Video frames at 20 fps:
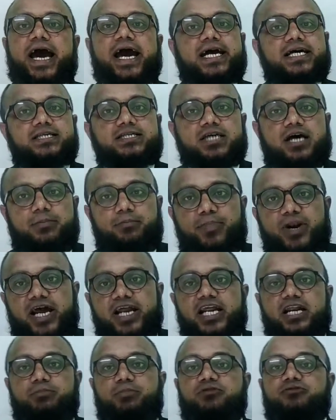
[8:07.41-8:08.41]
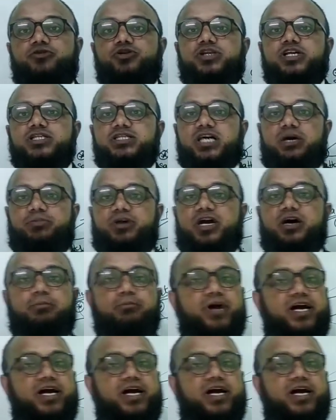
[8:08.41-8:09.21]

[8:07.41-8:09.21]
as a planet before the some year,